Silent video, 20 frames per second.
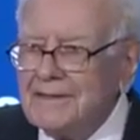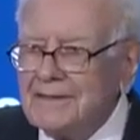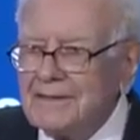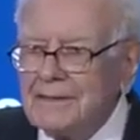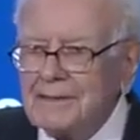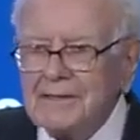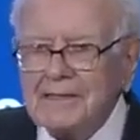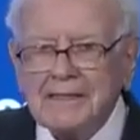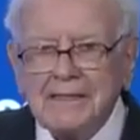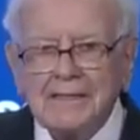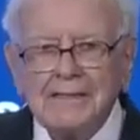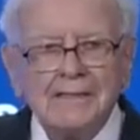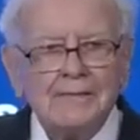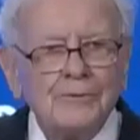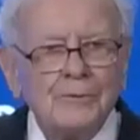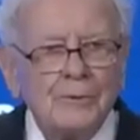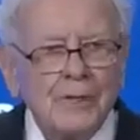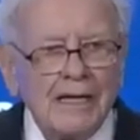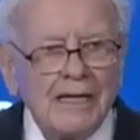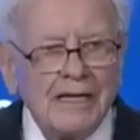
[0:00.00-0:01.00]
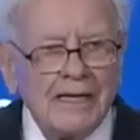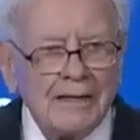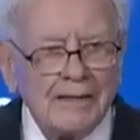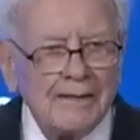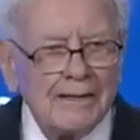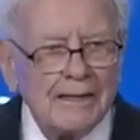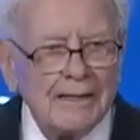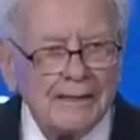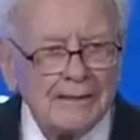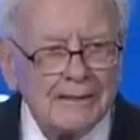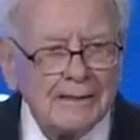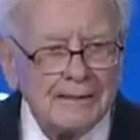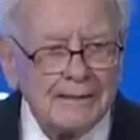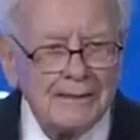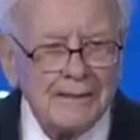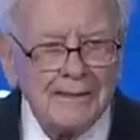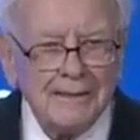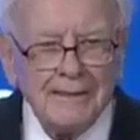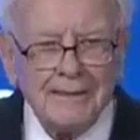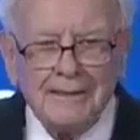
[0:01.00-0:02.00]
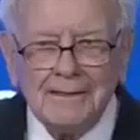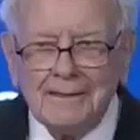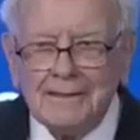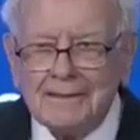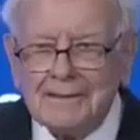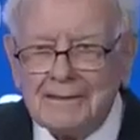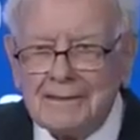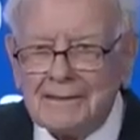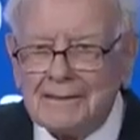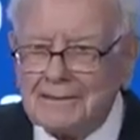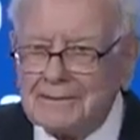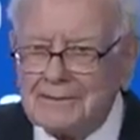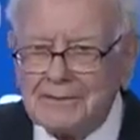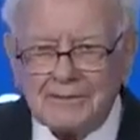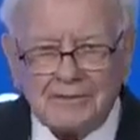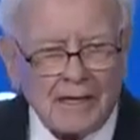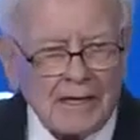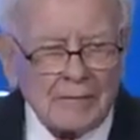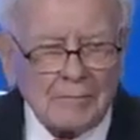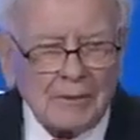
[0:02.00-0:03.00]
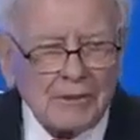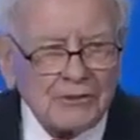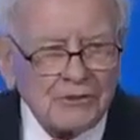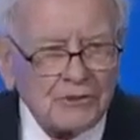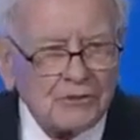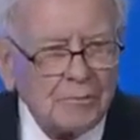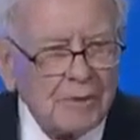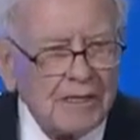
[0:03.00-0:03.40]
You know, he didn't do anything that, just like Mrs.